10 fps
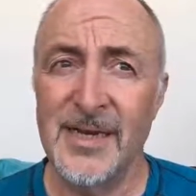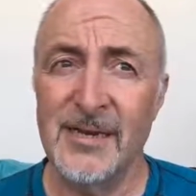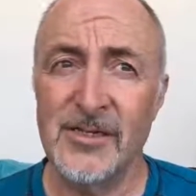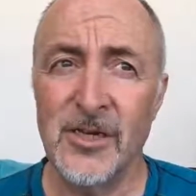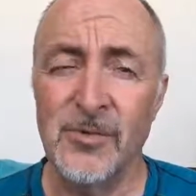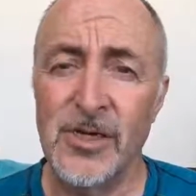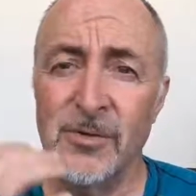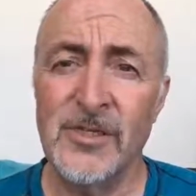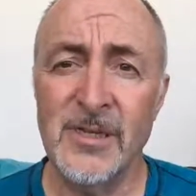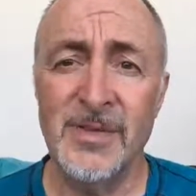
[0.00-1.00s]
So when you're
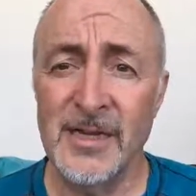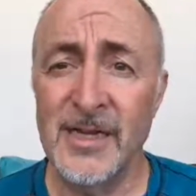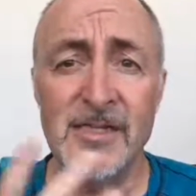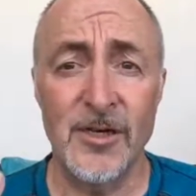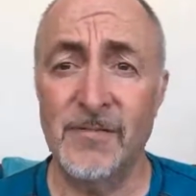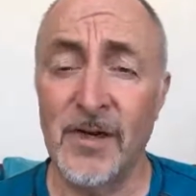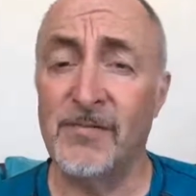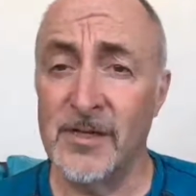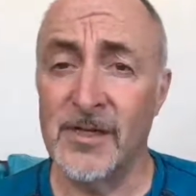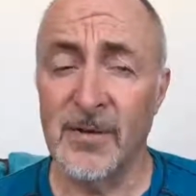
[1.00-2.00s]
doing something like self love,
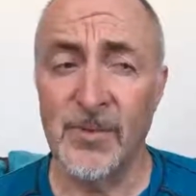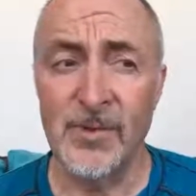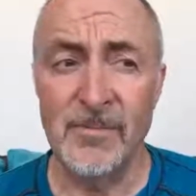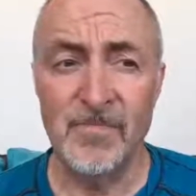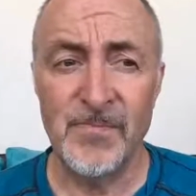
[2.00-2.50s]
for example,